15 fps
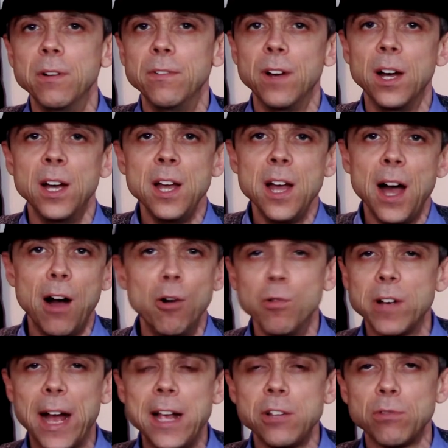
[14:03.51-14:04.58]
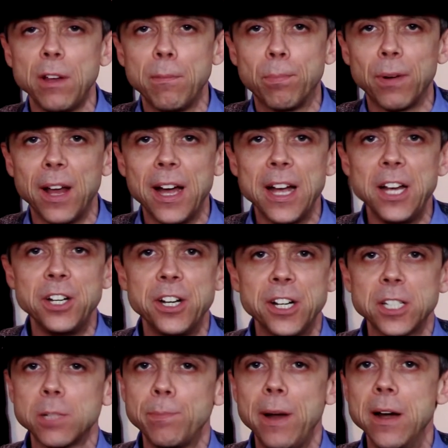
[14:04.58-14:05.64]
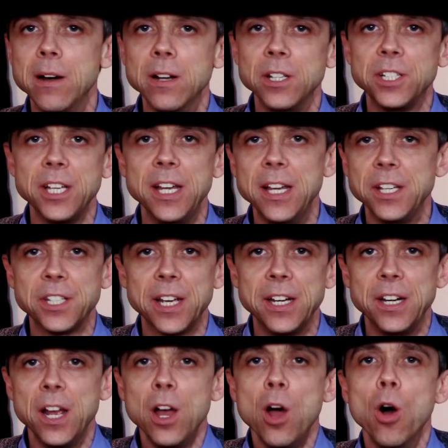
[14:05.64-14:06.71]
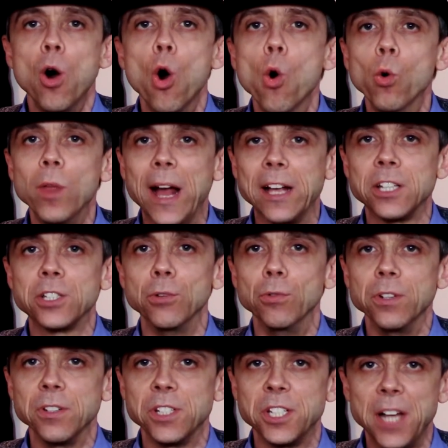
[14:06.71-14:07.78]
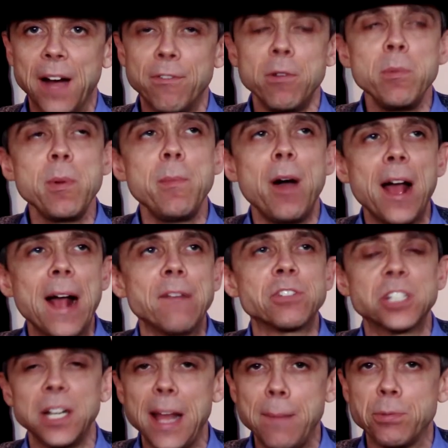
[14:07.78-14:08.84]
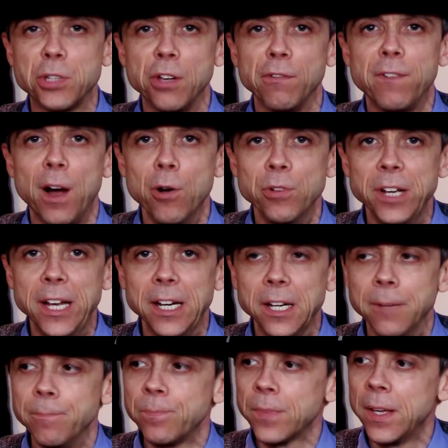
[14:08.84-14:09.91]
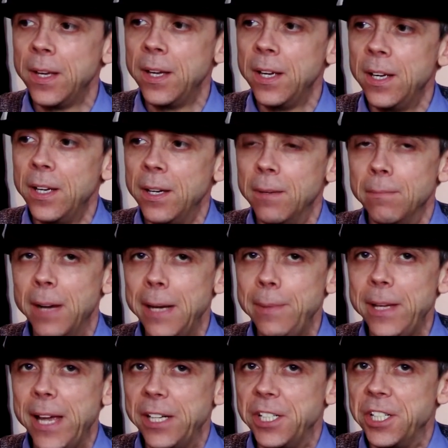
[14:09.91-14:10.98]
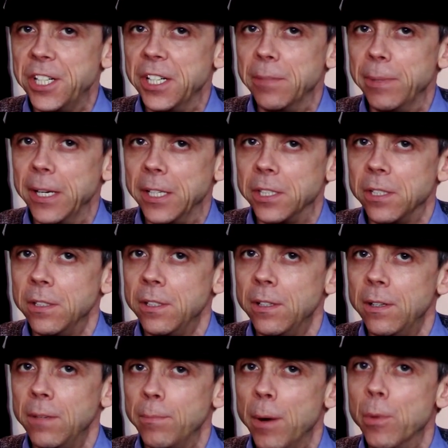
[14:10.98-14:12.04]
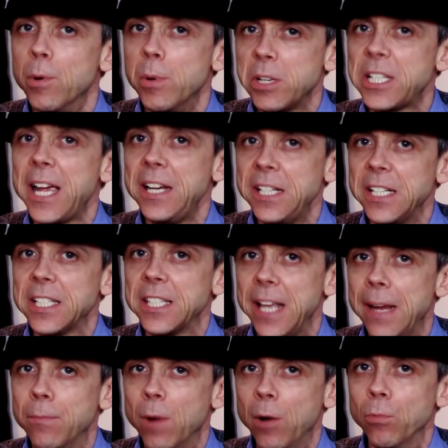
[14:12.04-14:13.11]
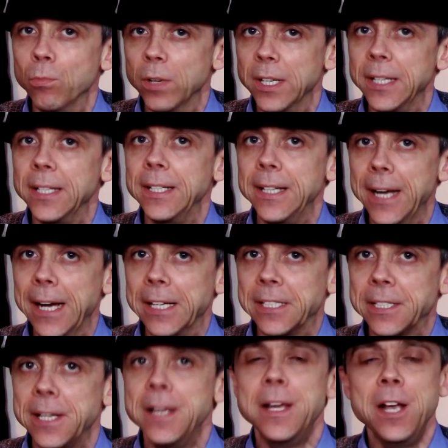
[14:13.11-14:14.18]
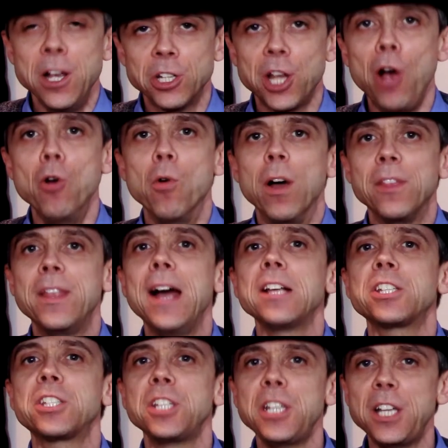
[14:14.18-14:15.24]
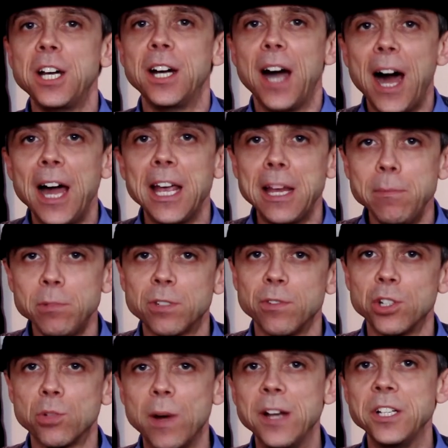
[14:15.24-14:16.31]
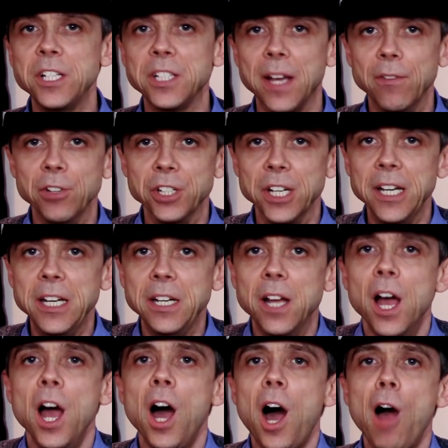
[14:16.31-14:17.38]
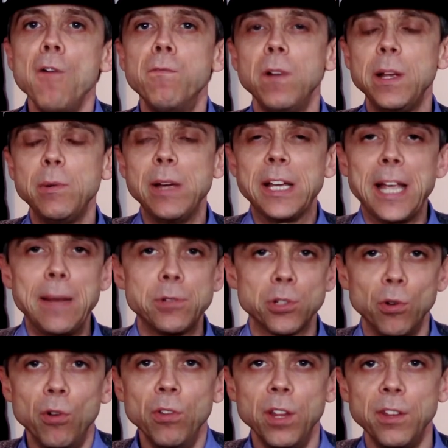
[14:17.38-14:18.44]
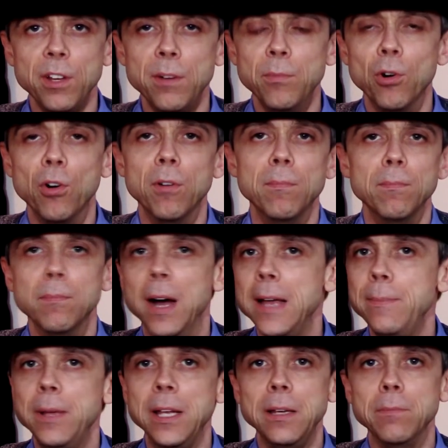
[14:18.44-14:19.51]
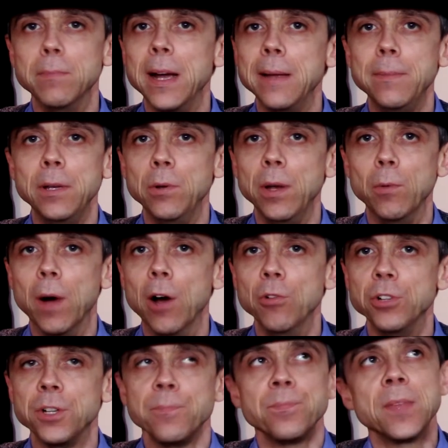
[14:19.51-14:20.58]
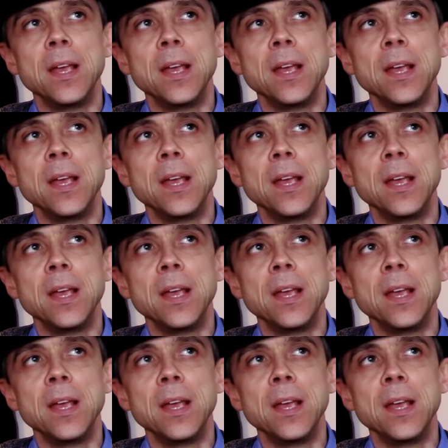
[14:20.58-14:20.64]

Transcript: of all games we played and experiences and all that sort of stuff. And we might have celebs that phone in, maybe edited a bit, but we'll pretend it's them, won't we? Yes. So that's the aims for 2017. Hopefully we keep to all of them, or maybe we won't.